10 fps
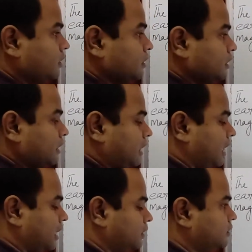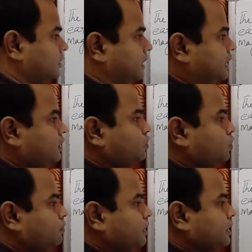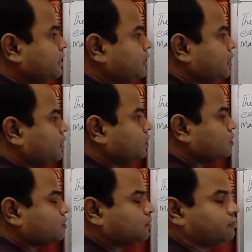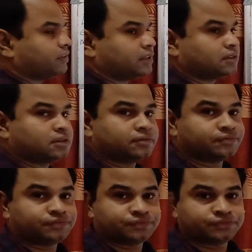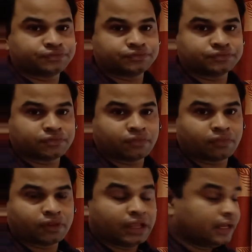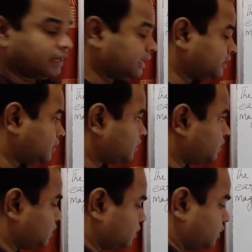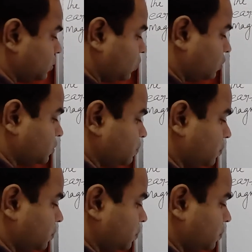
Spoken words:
lies at geometrical north of earth, and the north